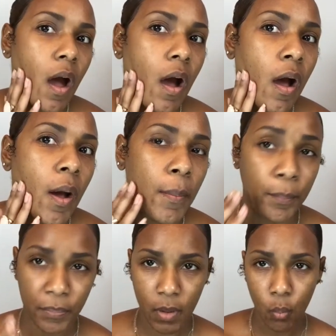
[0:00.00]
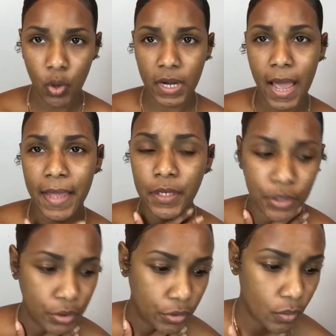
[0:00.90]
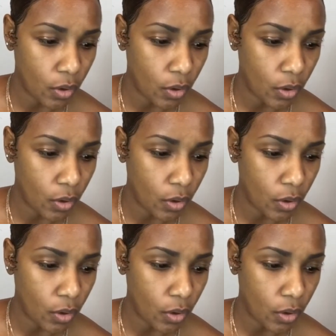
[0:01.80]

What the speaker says: What I do